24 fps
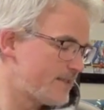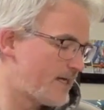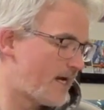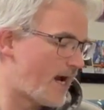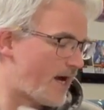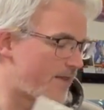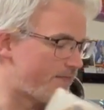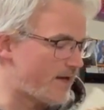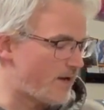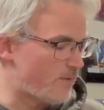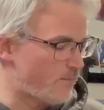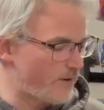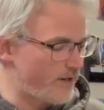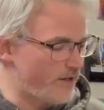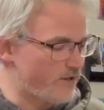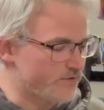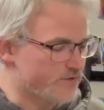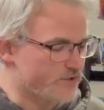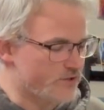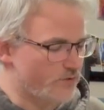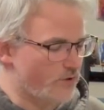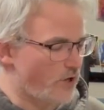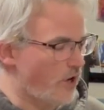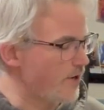And then we
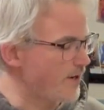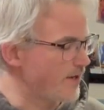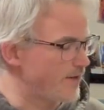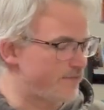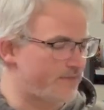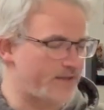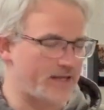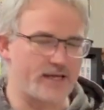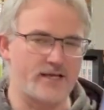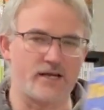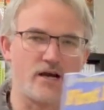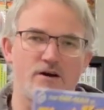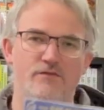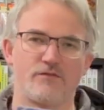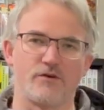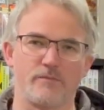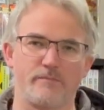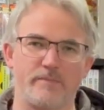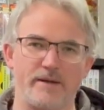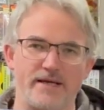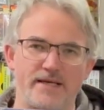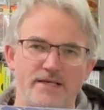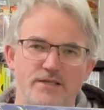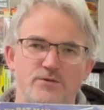also got in the cover
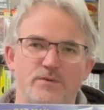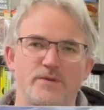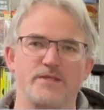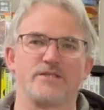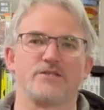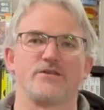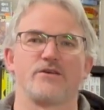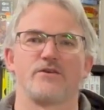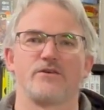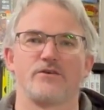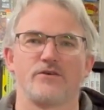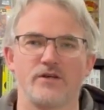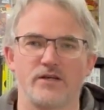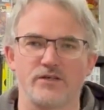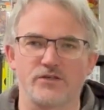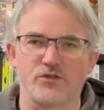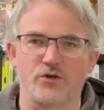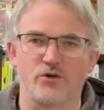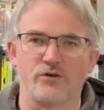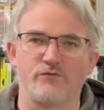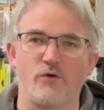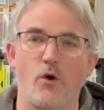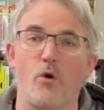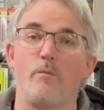Bs, which are
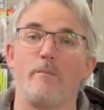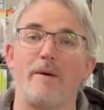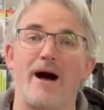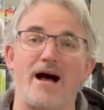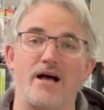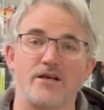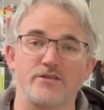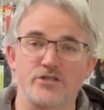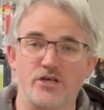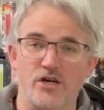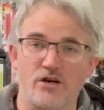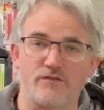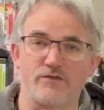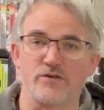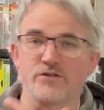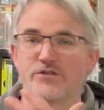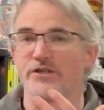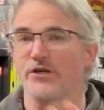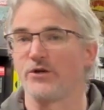sort of homage covers,